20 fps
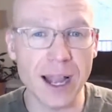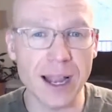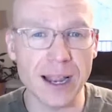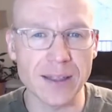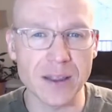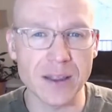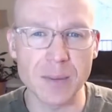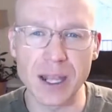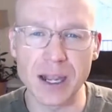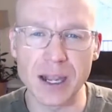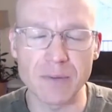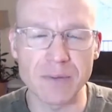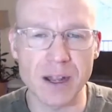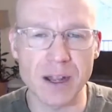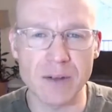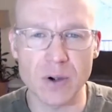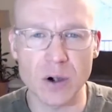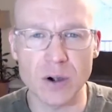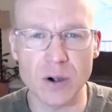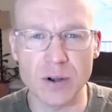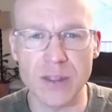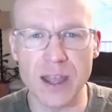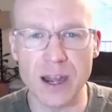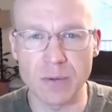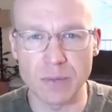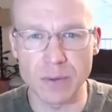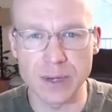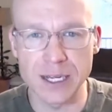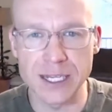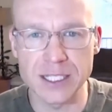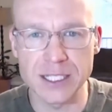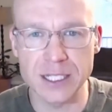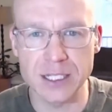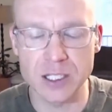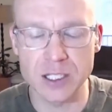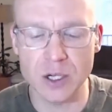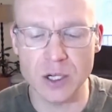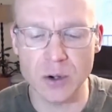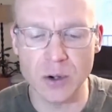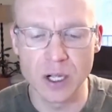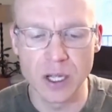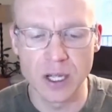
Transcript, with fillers: And they'd be like, I've never heard that reason. So,